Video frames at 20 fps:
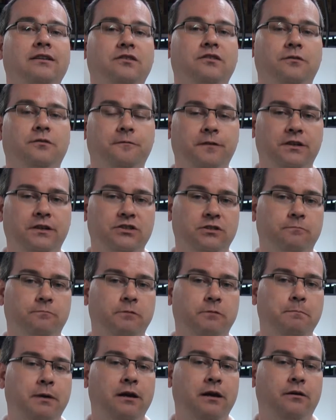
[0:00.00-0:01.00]
to fix and
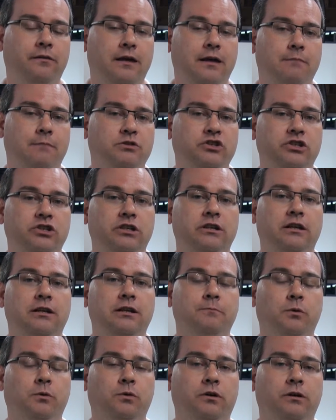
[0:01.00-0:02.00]
repair that machine
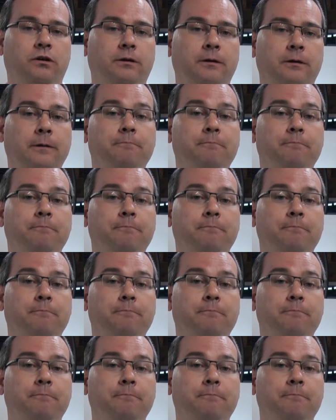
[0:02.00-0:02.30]
anymore.